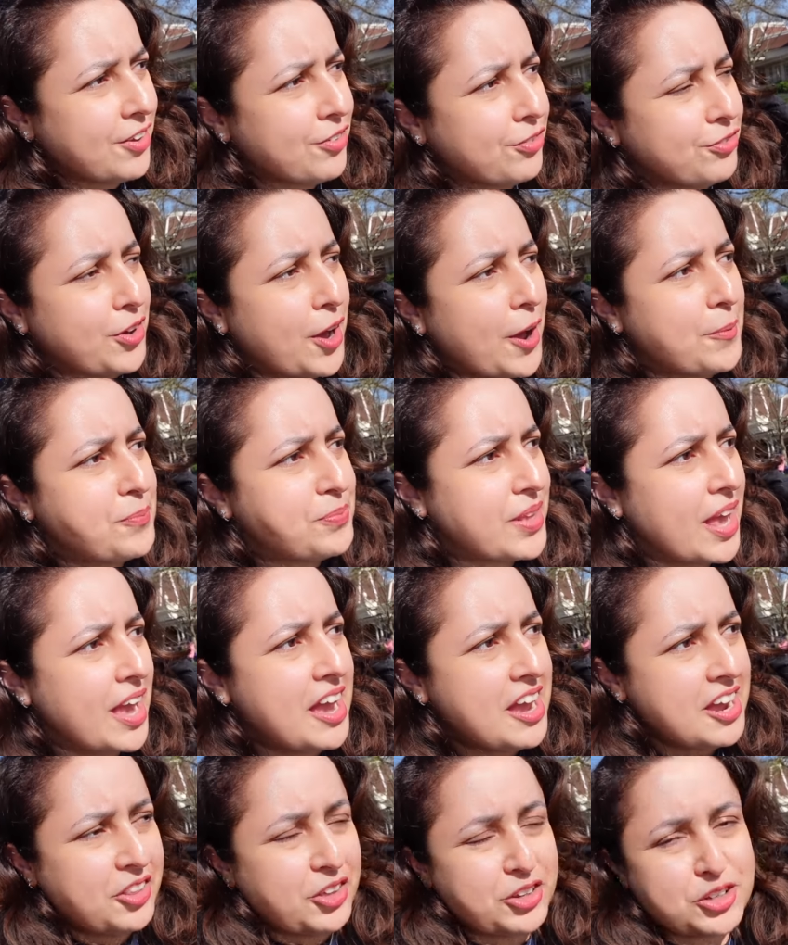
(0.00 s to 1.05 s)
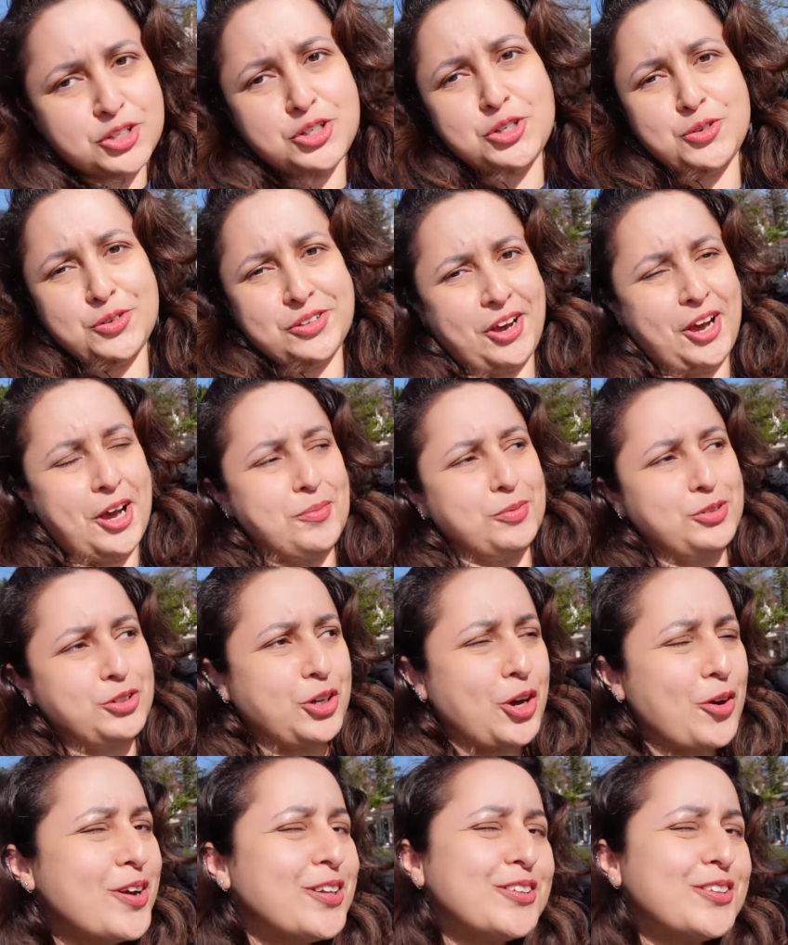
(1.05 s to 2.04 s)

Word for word: if um, the queue times to go